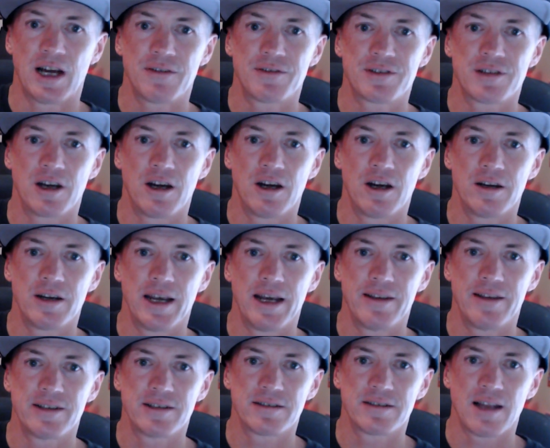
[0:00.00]
So yeah,
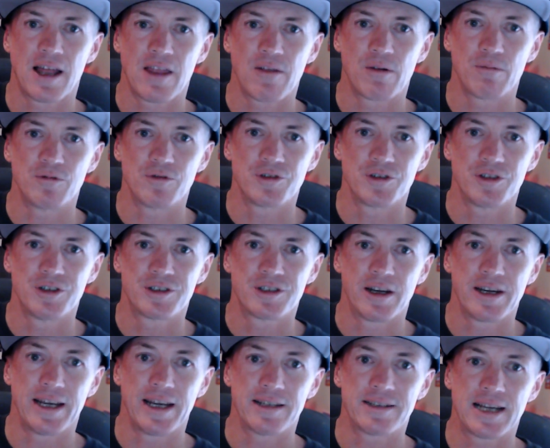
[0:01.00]
this is another one we'll do. So
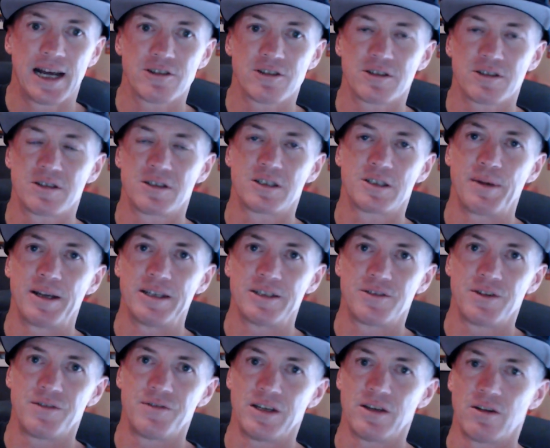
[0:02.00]
yeah, Tales of Suspense
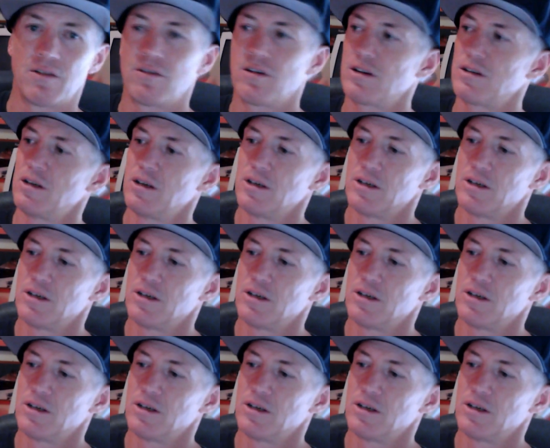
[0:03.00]
59.